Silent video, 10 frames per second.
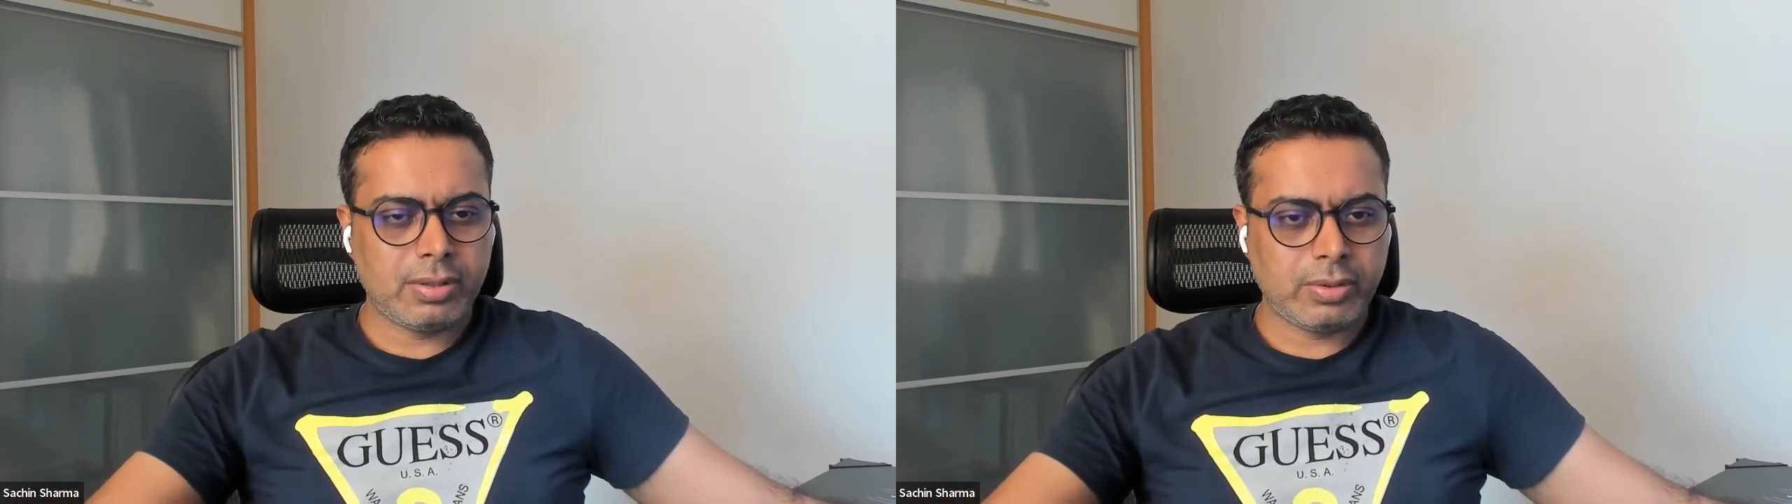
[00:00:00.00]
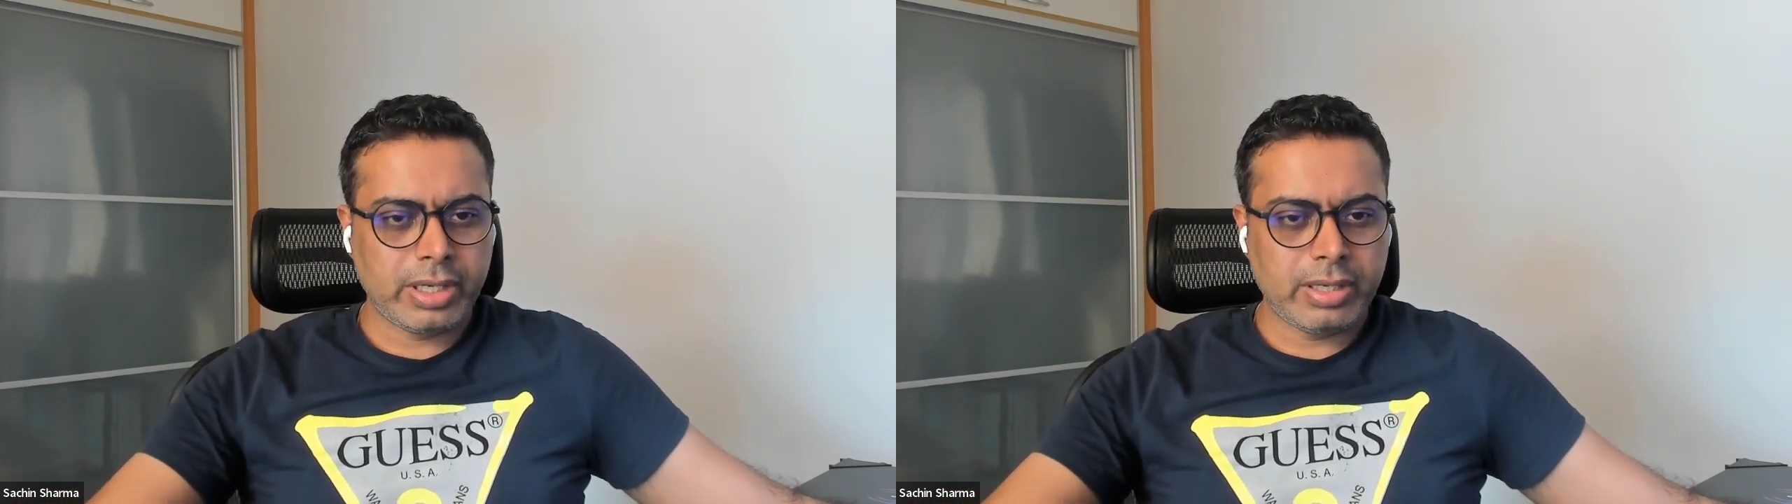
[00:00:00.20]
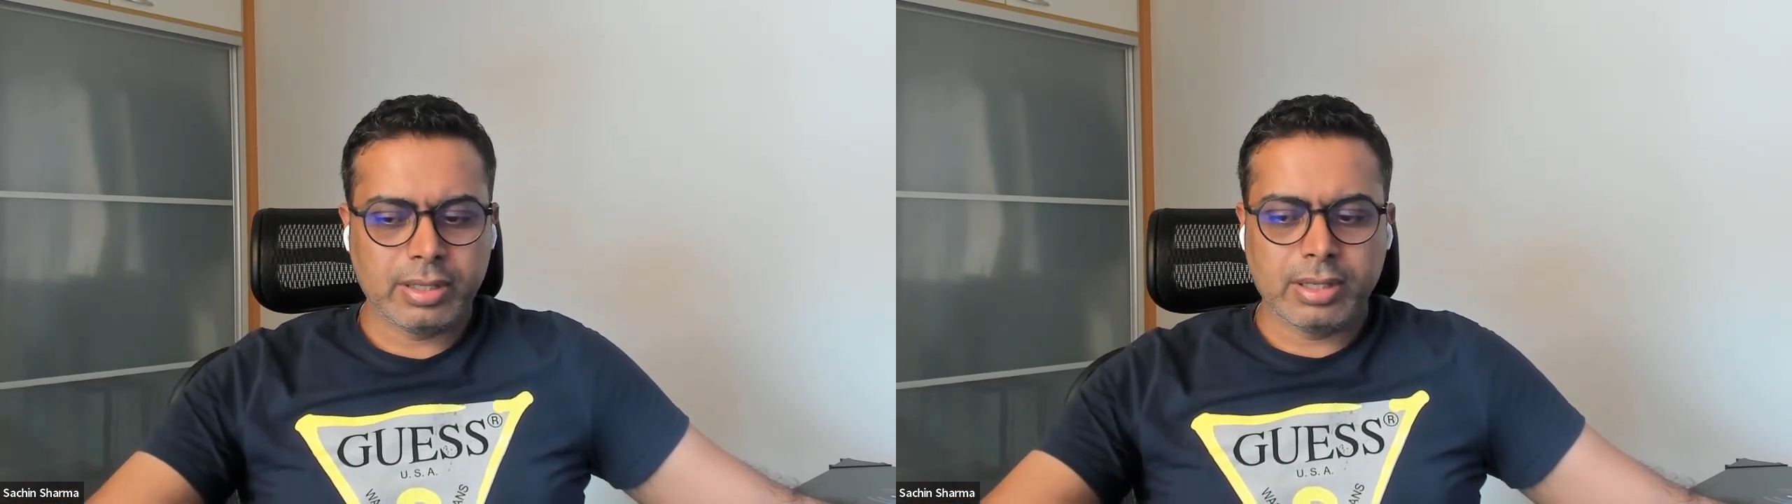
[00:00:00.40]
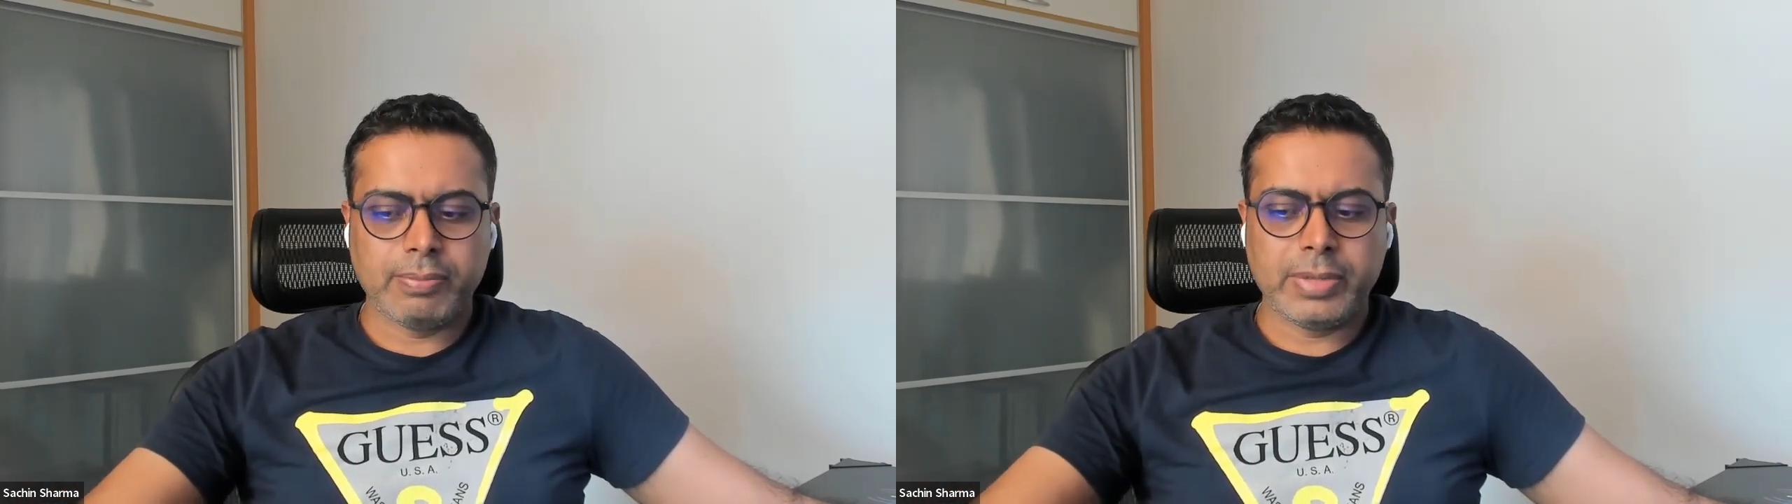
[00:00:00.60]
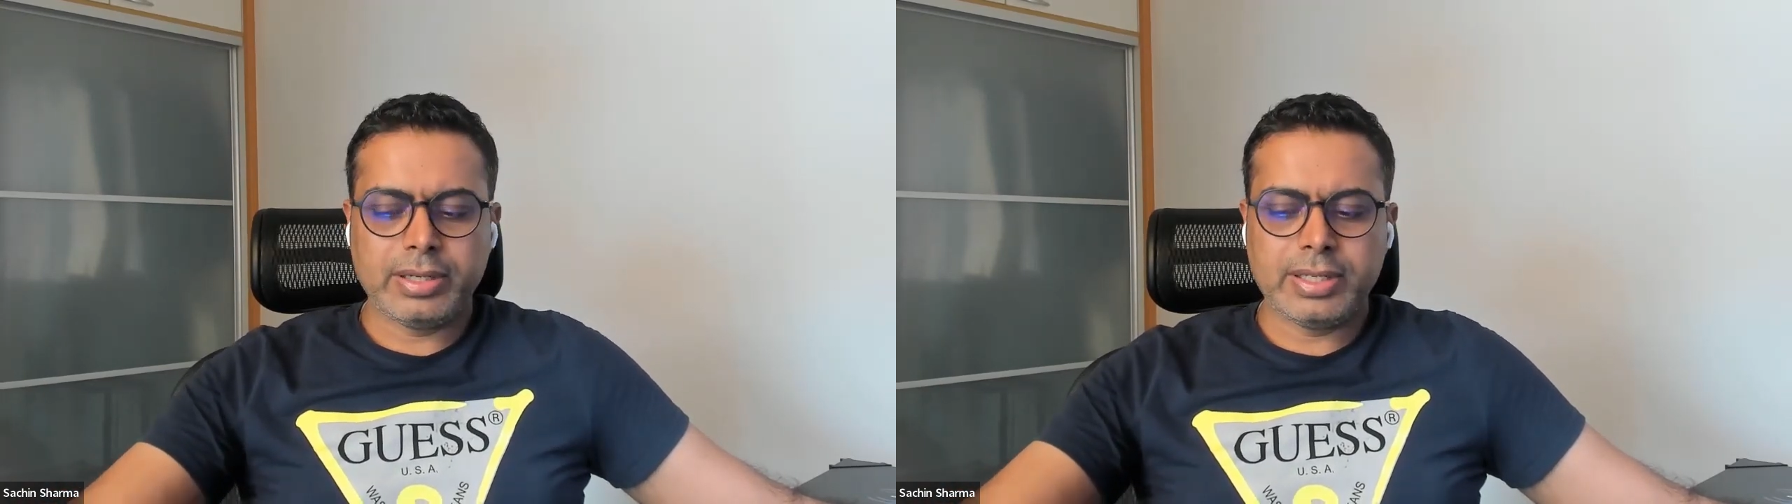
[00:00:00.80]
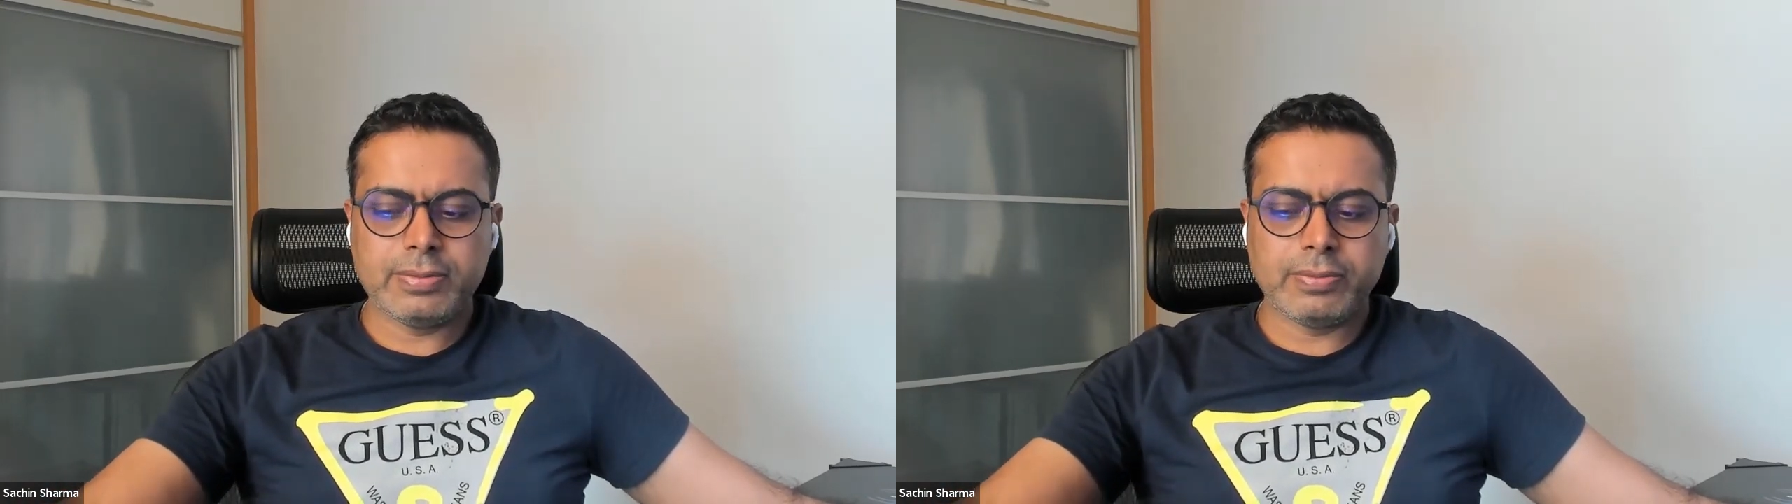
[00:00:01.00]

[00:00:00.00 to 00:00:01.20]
Okay, but this